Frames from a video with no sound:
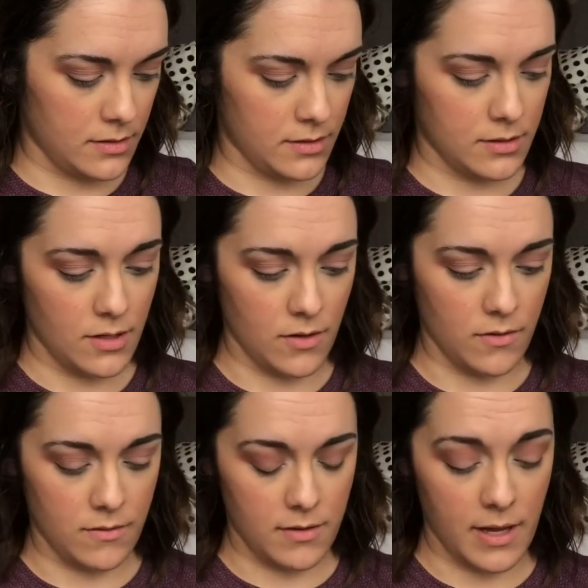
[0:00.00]

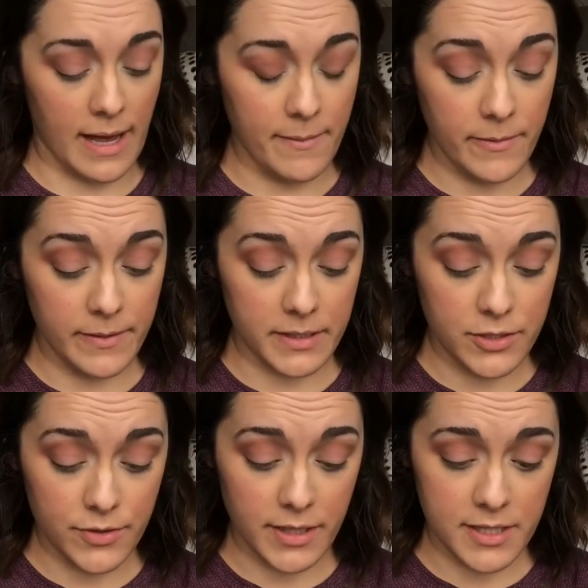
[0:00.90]
So I've been really
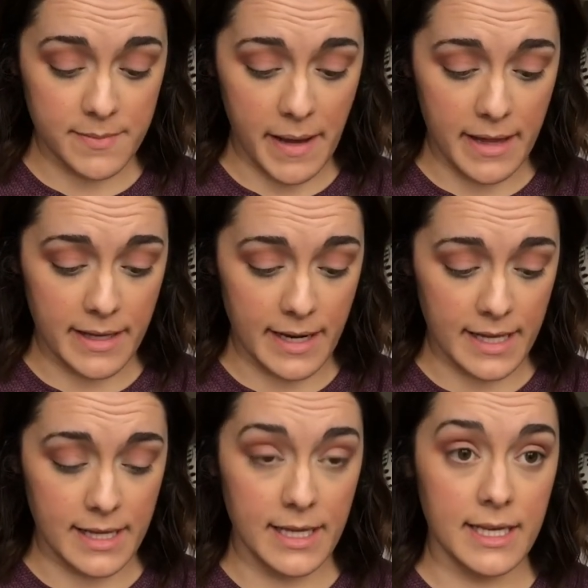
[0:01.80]
enjoying this palette. I
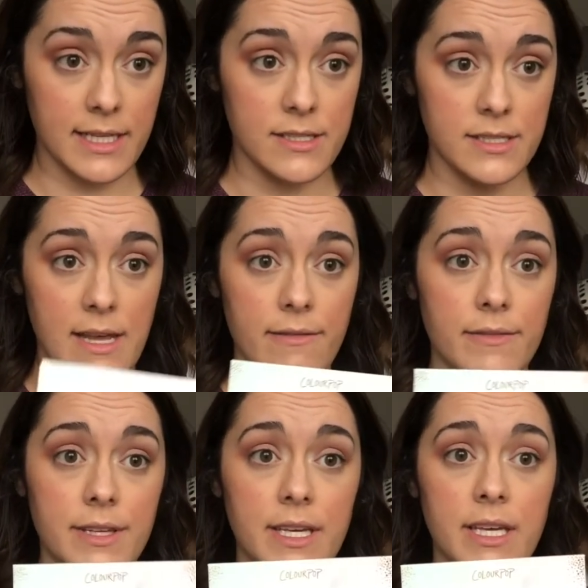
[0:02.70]
think it's
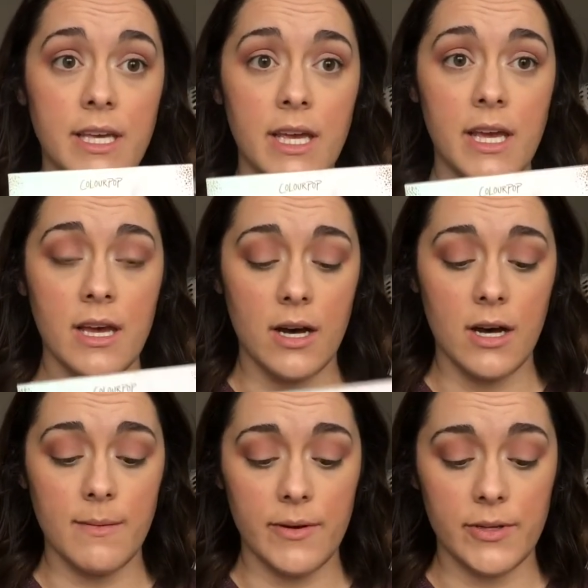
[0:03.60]
definitely
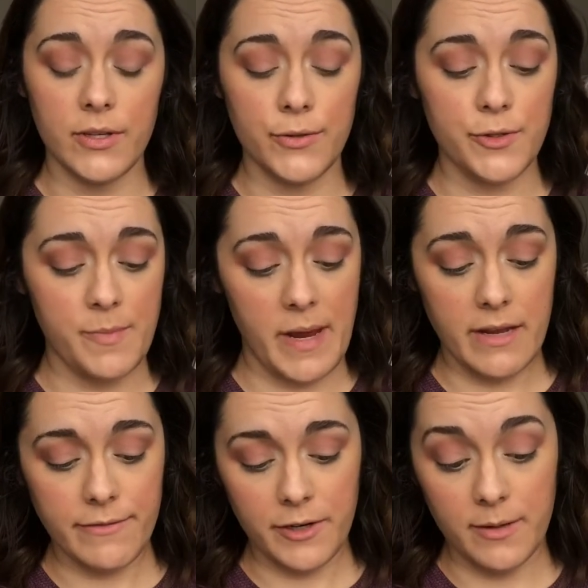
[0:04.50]
a huge
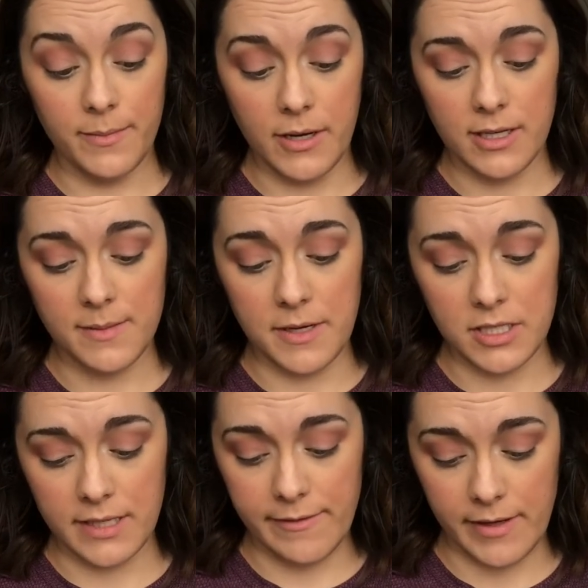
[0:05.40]
bang for your buck,
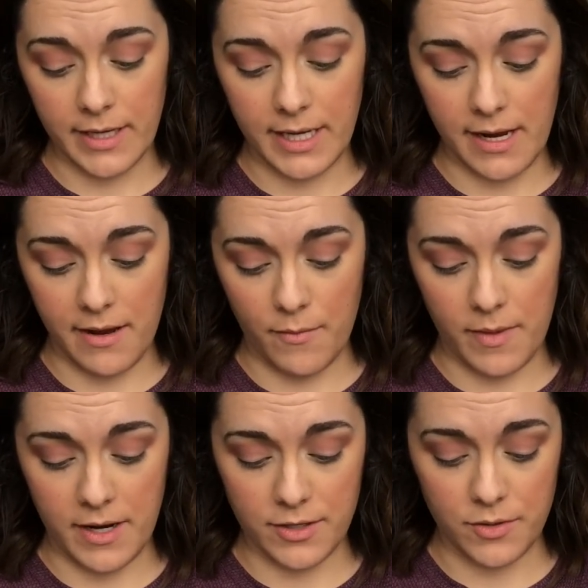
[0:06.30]
especially if you can get it when
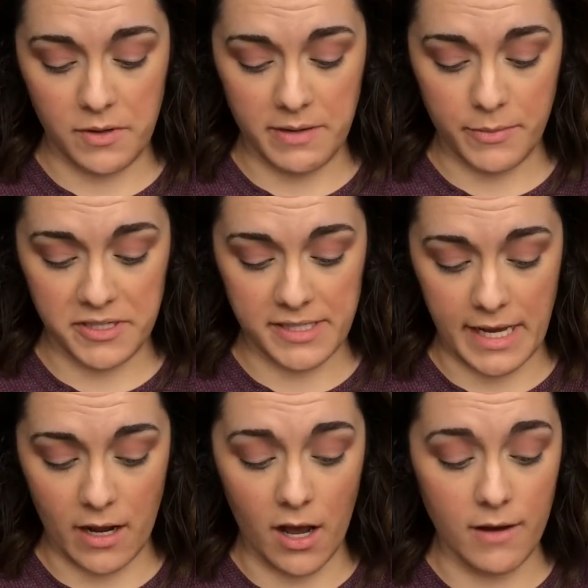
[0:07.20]
there's a
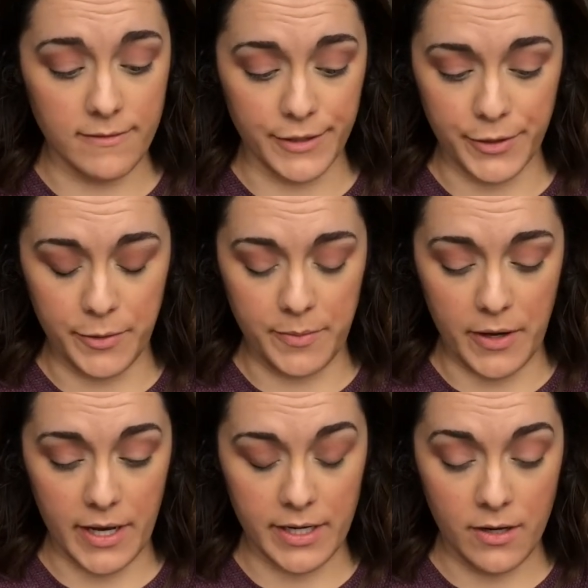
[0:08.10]
20% off or
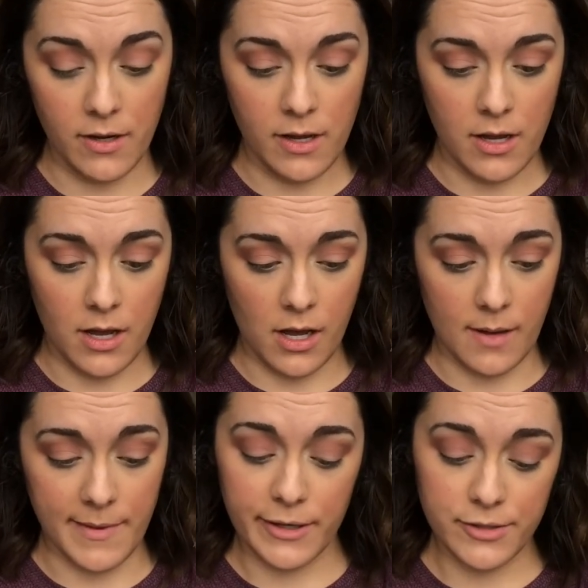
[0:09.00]
coupon.
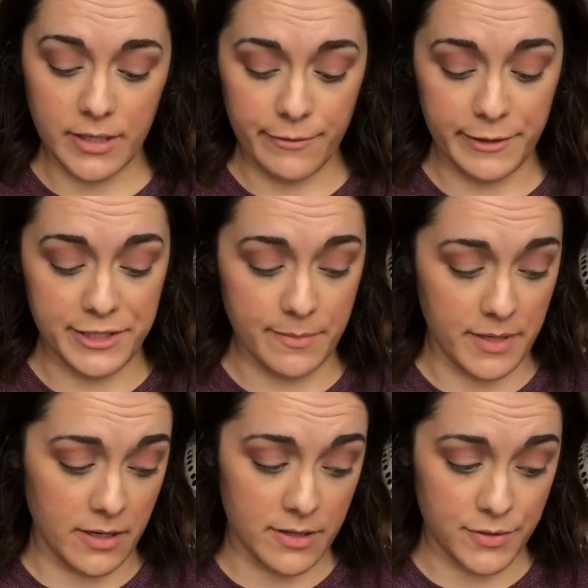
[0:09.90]
I also got free
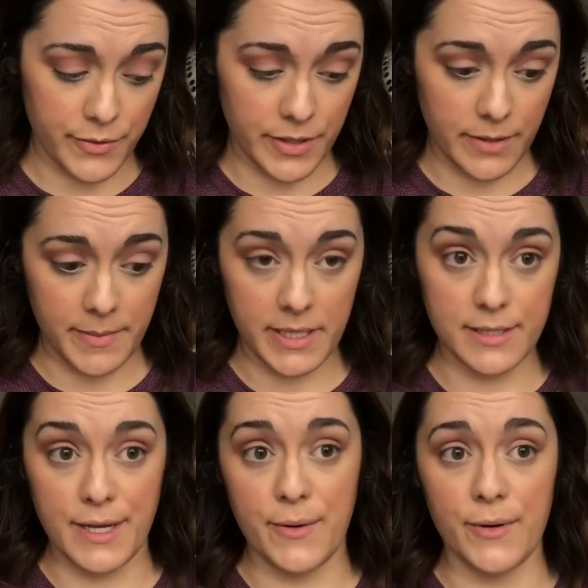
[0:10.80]
shipping on this order because
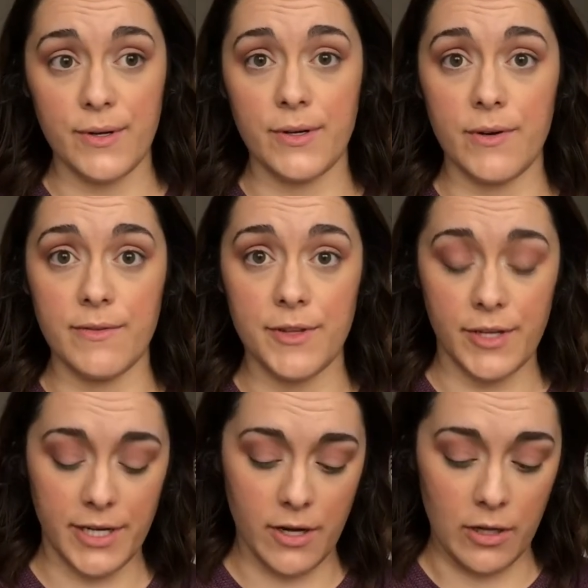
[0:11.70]
I ordered over
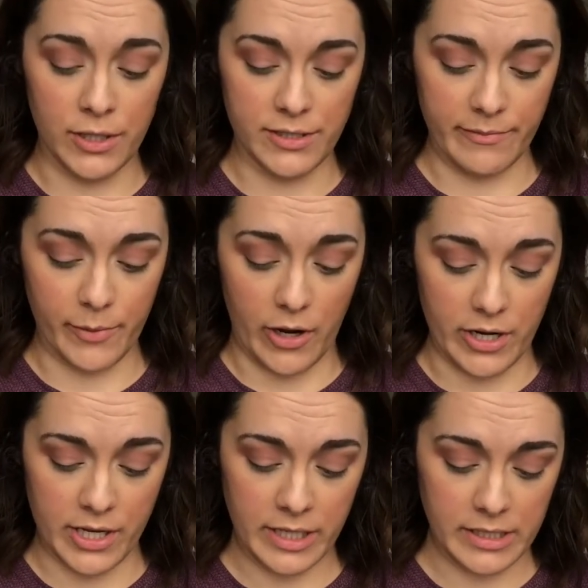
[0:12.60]
$30 of
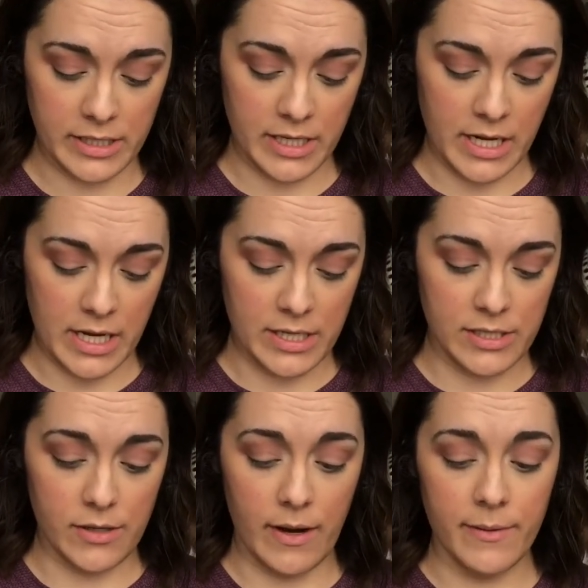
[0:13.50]
product.
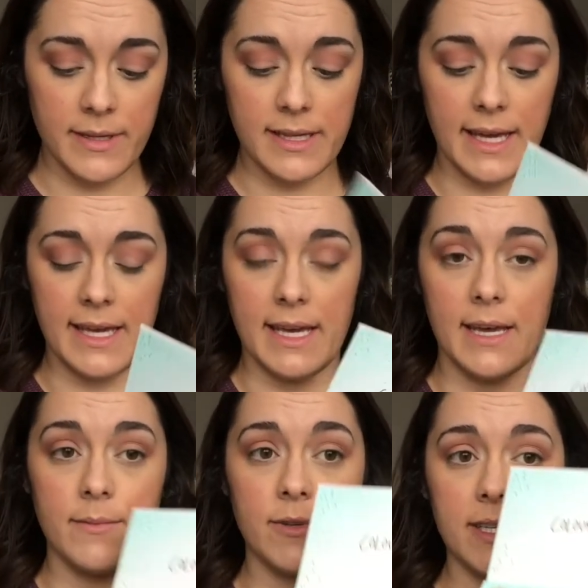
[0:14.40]
So I really like it.
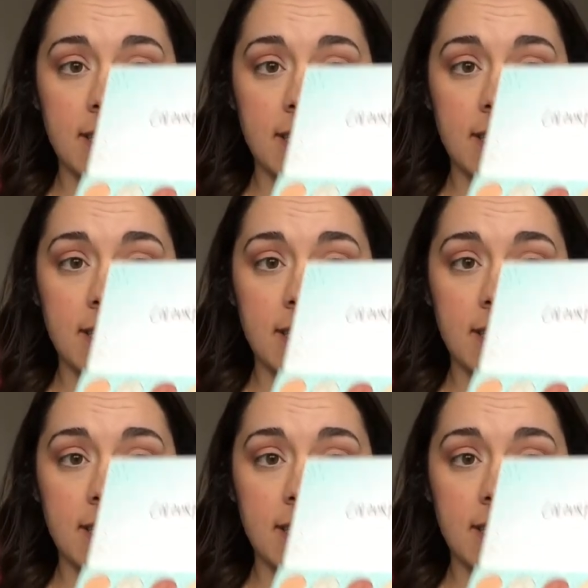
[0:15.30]
I'm really